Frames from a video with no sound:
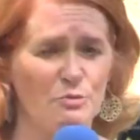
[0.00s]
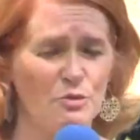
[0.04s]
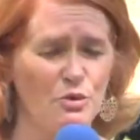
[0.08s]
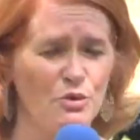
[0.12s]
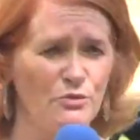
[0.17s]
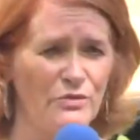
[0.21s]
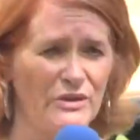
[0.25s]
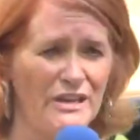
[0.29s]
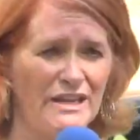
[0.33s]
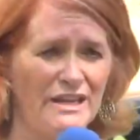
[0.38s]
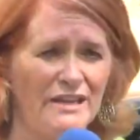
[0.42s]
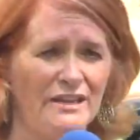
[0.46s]

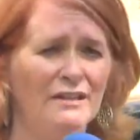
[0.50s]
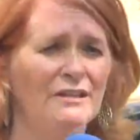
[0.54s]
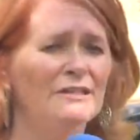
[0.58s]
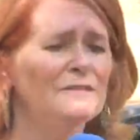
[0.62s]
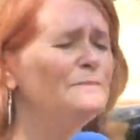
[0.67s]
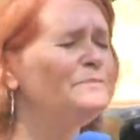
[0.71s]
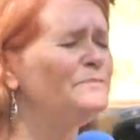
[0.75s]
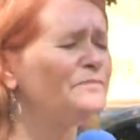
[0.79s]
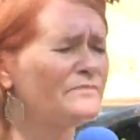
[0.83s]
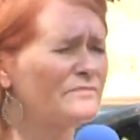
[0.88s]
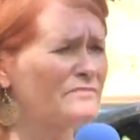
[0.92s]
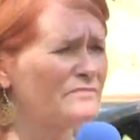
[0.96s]
movie
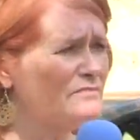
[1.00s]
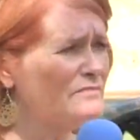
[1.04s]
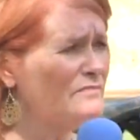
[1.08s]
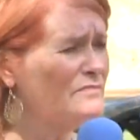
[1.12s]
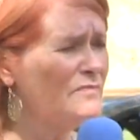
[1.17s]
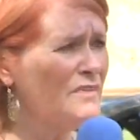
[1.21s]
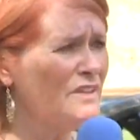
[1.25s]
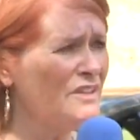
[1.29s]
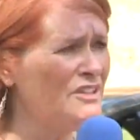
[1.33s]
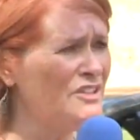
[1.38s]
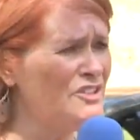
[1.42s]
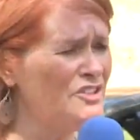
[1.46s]

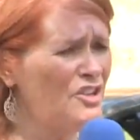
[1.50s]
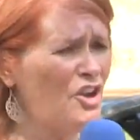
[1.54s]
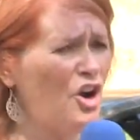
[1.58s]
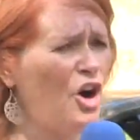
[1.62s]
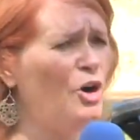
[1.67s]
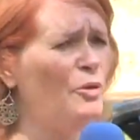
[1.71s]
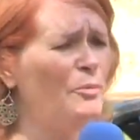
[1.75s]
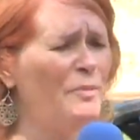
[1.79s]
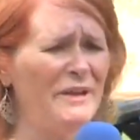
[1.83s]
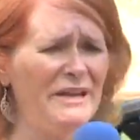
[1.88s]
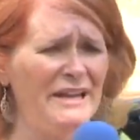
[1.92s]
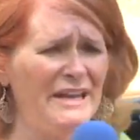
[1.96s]
is
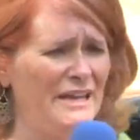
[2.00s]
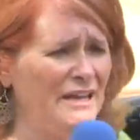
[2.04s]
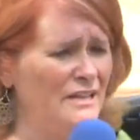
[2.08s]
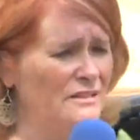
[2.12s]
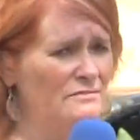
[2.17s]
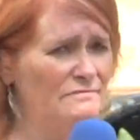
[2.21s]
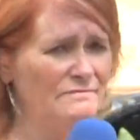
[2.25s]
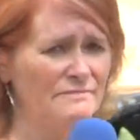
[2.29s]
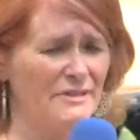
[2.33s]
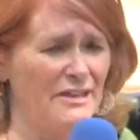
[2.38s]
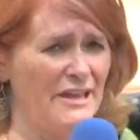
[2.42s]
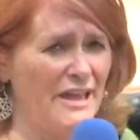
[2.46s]

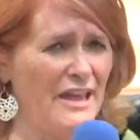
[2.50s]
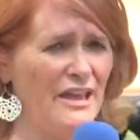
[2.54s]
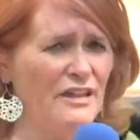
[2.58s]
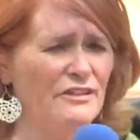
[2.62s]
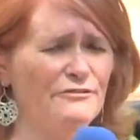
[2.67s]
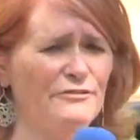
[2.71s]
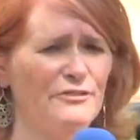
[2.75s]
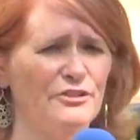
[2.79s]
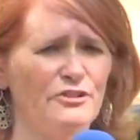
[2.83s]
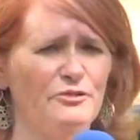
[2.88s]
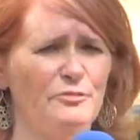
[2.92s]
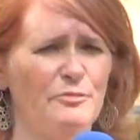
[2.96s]
opening a
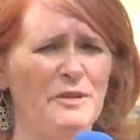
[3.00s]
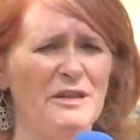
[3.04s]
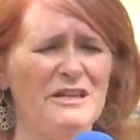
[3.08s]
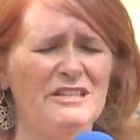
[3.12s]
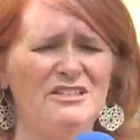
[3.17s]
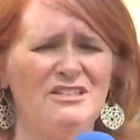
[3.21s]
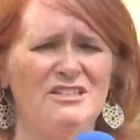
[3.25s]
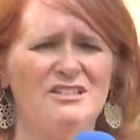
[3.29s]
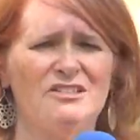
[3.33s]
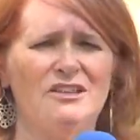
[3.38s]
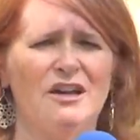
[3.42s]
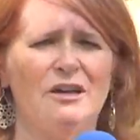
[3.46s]
handful of
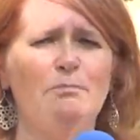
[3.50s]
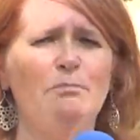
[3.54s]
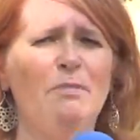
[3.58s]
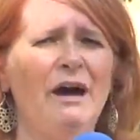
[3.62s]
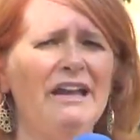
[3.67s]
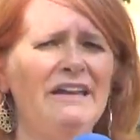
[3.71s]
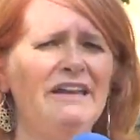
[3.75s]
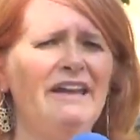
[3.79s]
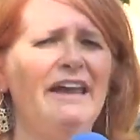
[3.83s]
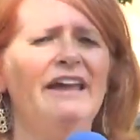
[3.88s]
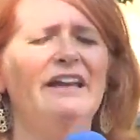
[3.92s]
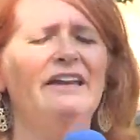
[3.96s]
places on
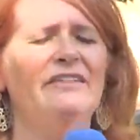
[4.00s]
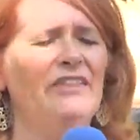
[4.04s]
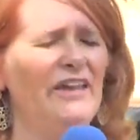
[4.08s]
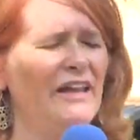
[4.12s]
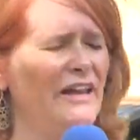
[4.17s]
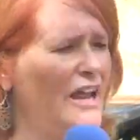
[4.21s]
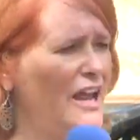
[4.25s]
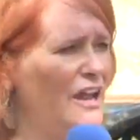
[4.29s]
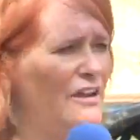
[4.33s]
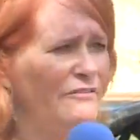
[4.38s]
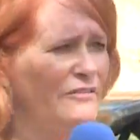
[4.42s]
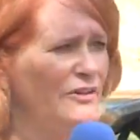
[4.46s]
Monday and
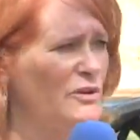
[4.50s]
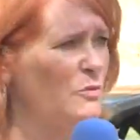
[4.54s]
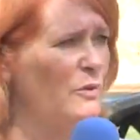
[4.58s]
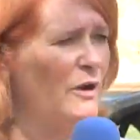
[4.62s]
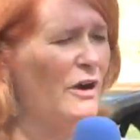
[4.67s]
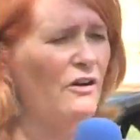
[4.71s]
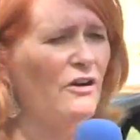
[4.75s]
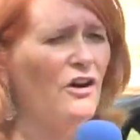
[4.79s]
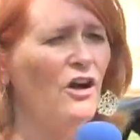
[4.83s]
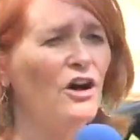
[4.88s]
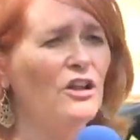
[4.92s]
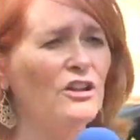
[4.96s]
then
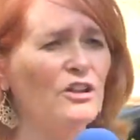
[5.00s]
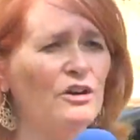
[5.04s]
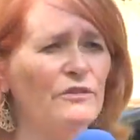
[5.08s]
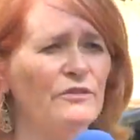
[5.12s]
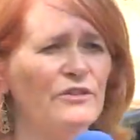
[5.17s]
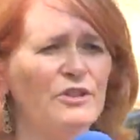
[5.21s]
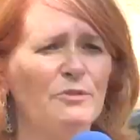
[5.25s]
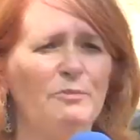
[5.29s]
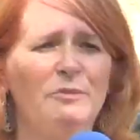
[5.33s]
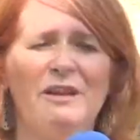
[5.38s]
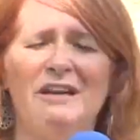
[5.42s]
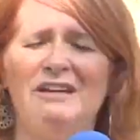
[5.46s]
everywhere all over
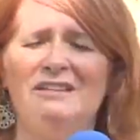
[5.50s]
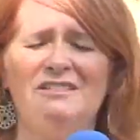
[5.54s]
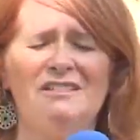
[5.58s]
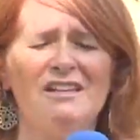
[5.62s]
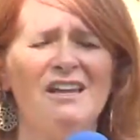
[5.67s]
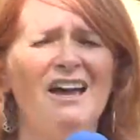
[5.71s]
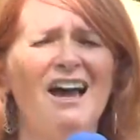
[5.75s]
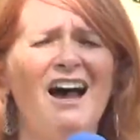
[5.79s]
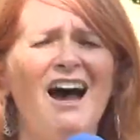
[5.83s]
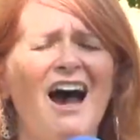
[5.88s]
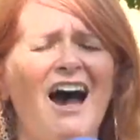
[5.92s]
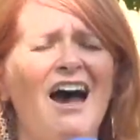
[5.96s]
the place.
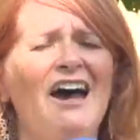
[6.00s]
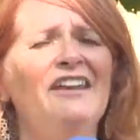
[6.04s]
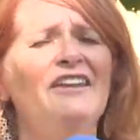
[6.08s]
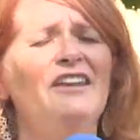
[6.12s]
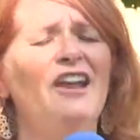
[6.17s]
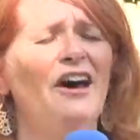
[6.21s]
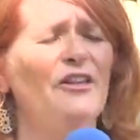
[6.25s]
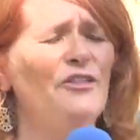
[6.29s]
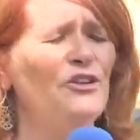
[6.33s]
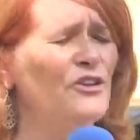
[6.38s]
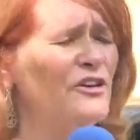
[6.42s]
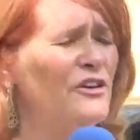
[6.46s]

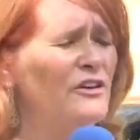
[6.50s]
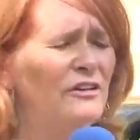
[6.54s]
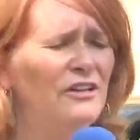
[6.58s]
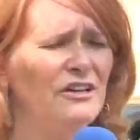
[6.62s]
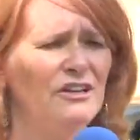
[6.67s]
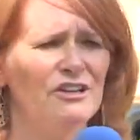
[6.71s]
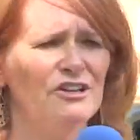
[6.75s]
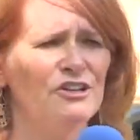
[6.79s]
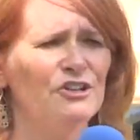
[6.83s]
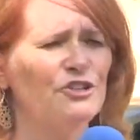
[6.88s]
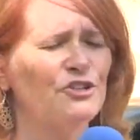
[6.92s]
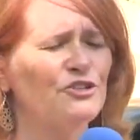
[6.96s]
Another
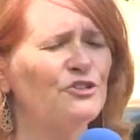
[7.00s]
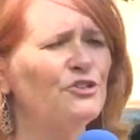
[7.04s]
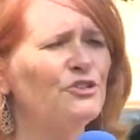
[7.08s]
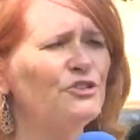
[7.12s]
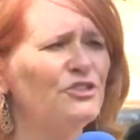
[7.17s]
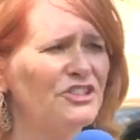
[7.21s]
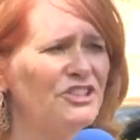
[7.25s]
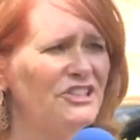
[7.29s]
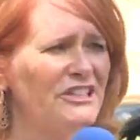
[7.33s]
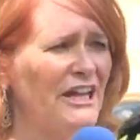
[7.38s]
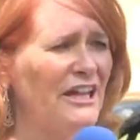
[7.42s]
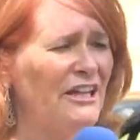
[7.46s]

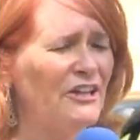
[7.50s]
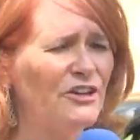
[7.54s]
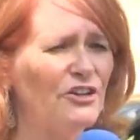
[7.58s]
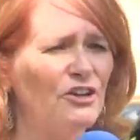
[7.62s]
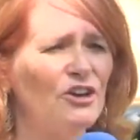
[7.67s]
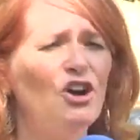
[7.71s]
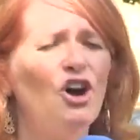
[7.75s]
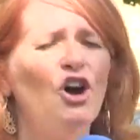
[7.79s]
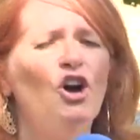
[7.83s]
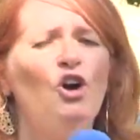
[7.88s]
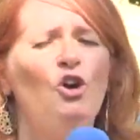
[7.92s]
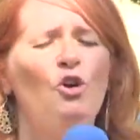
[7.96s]
truth teller
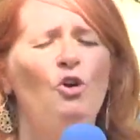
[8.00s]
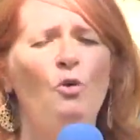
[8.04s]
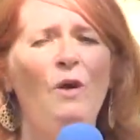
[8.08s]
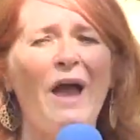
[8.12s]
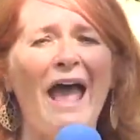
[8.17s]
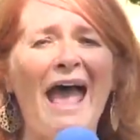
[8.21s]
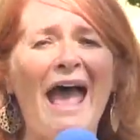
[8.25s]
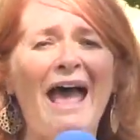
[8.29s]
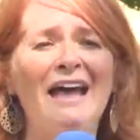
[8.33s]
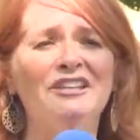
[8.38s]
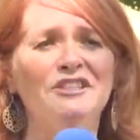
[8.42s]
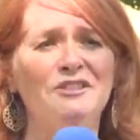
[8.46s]
who
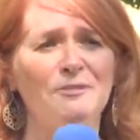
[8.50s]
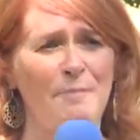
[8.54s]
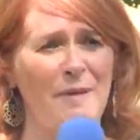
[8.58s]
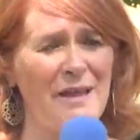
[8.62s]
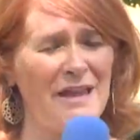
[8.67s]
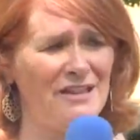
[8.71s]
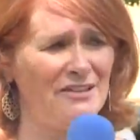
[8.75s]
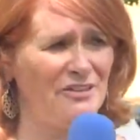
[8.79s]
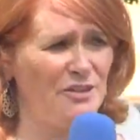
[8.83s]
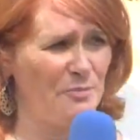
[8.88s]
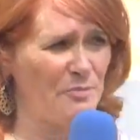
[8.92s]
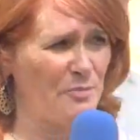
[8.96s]
has
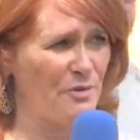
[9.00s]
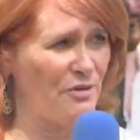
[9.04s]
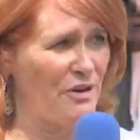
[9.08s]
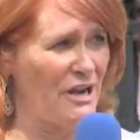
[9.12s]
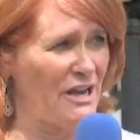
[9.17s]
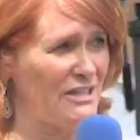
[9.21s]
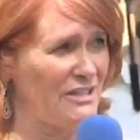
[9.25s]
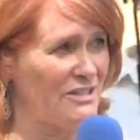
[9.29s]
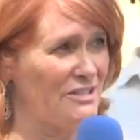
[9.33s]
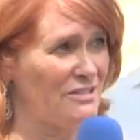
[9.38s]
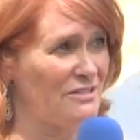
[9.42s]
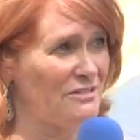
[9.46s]
paid the
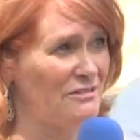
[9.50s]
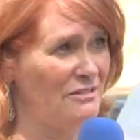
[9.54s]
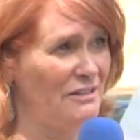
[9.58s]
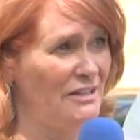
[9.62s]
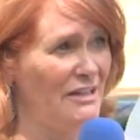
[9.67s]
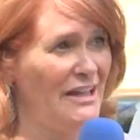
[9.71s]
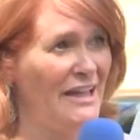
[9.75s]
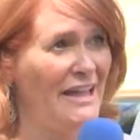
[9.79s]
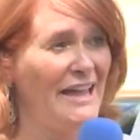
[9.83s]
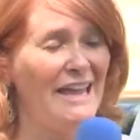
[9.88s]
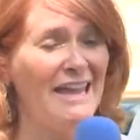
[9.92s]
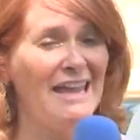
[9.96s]
price.
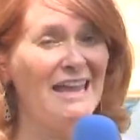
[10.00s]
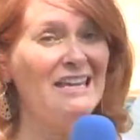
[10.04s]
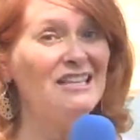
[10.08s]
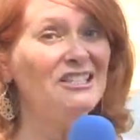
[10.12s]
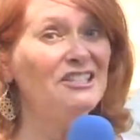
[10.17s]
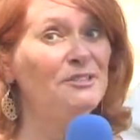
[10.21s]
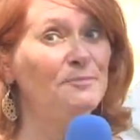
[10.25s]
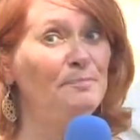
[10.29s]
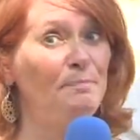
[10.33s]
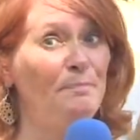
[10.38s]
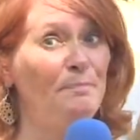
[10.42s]
He's